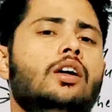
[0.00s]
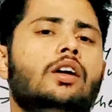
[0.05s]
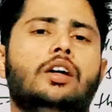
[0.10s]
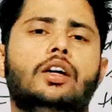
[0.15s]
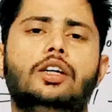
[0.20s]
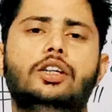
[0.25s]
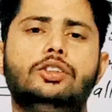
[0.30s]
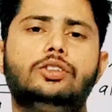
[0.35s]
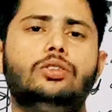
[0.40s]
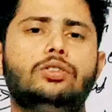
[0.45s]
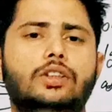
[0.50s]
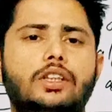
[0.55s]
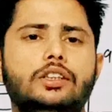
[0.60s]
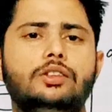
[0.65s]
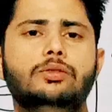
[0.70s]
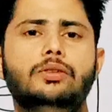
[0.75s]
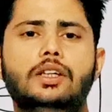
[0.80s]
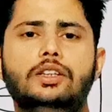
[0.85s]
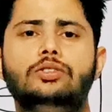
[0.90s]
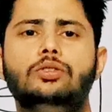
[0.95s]
So
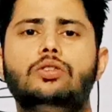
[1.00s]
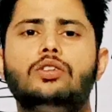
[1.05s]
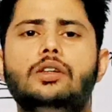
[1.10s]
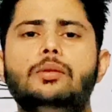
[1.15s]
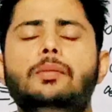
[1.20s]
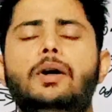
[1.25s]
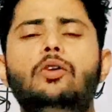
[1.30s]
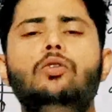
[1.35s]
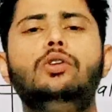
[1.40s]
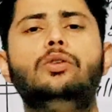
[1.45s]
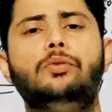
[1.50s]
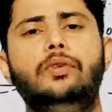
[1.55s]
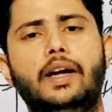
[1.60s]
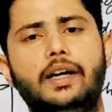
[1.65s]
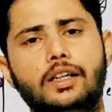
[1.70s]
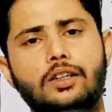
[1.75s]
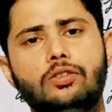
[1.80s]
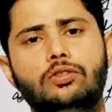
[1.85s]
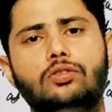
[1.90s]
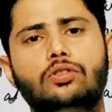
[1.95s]
this was all about
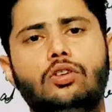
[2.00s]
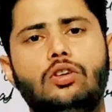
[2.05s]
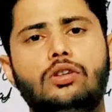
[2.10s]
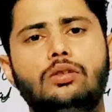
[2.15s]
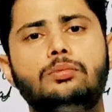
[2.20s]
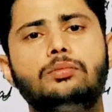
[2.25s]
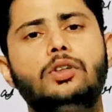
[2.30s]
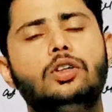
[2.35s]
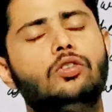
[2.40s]
Varignon theorem,